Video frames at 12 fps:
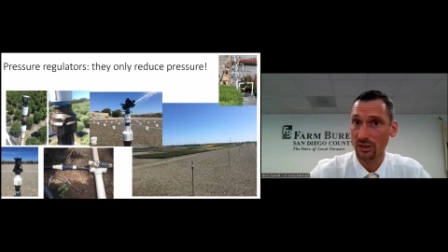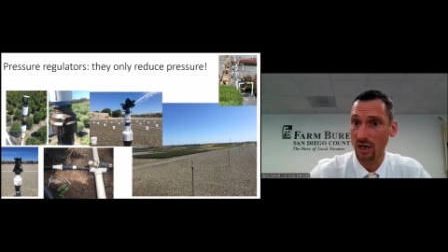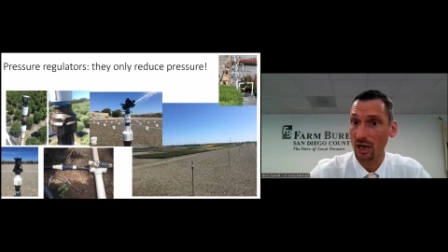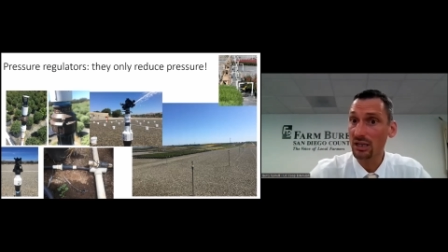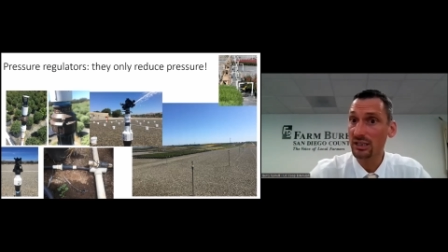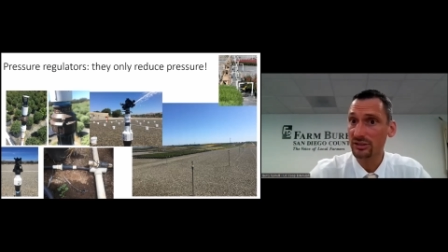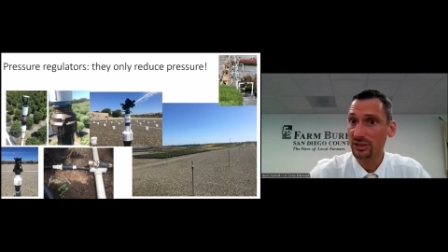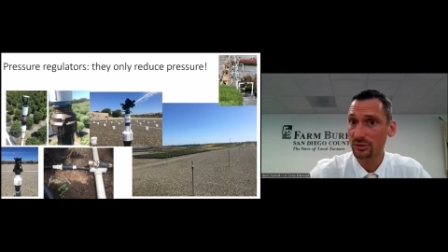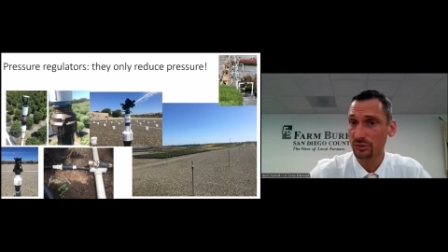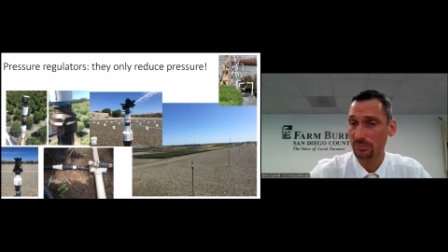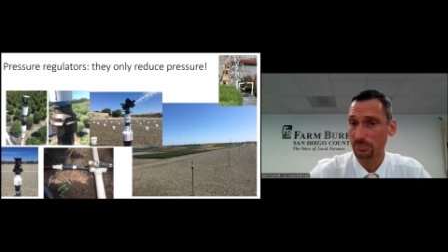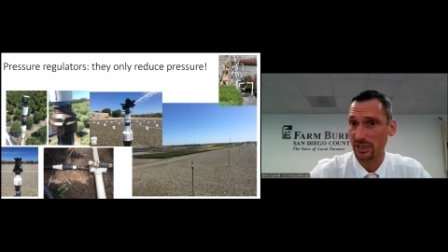only
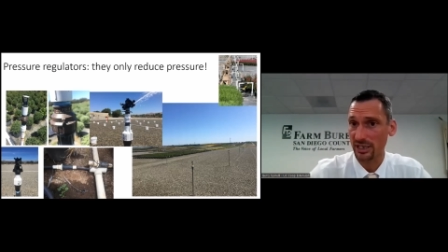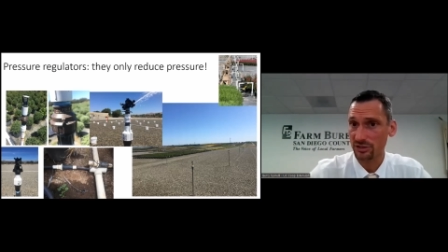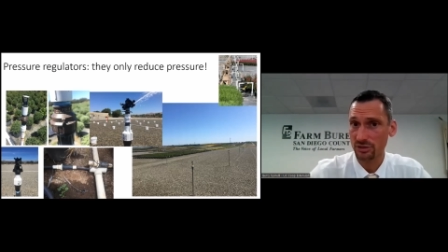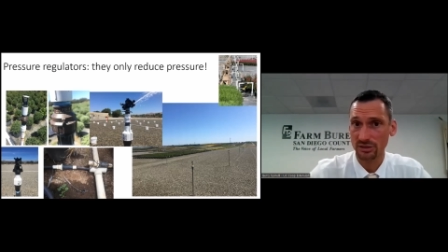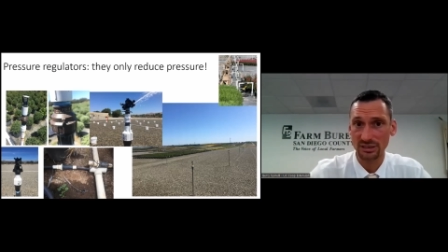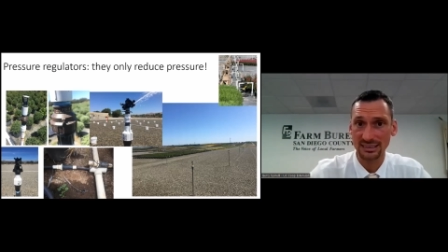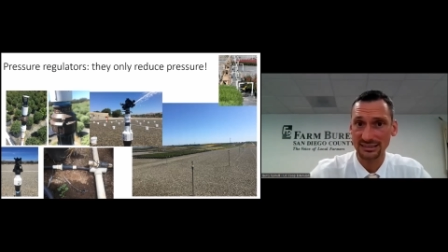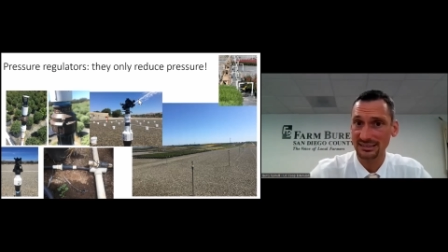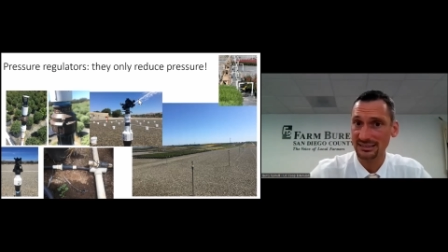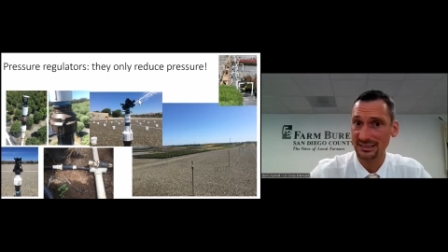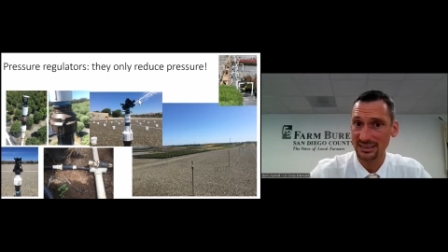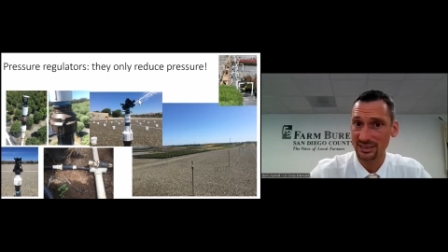reduce pressure, it
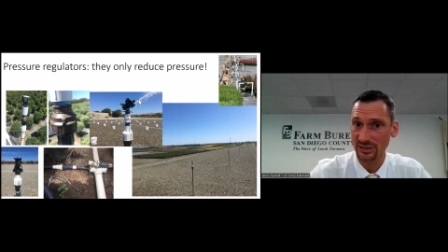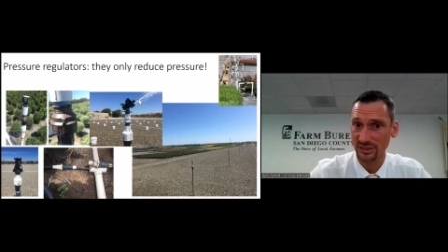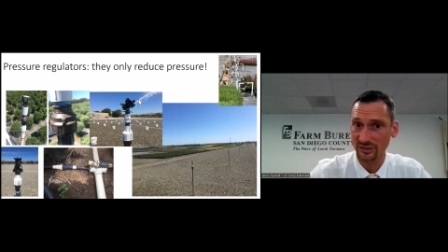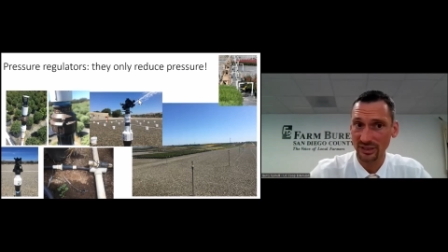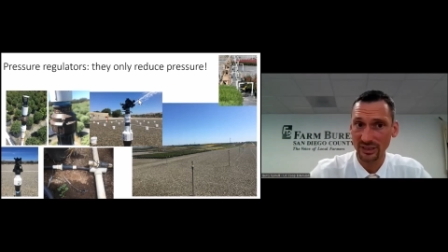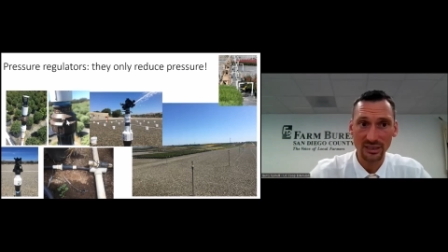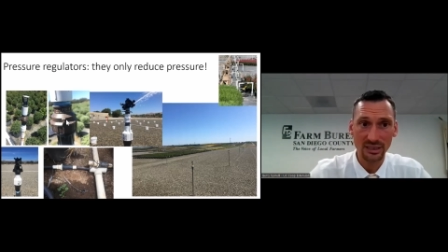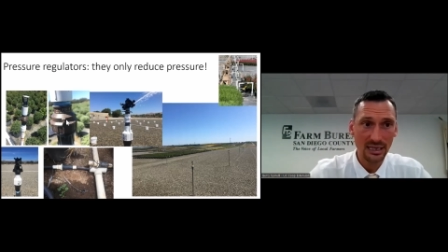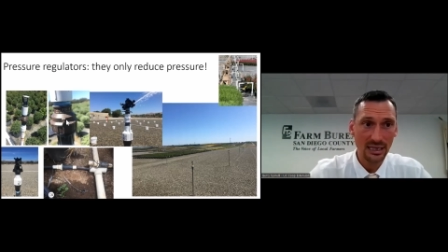doesn't increase it.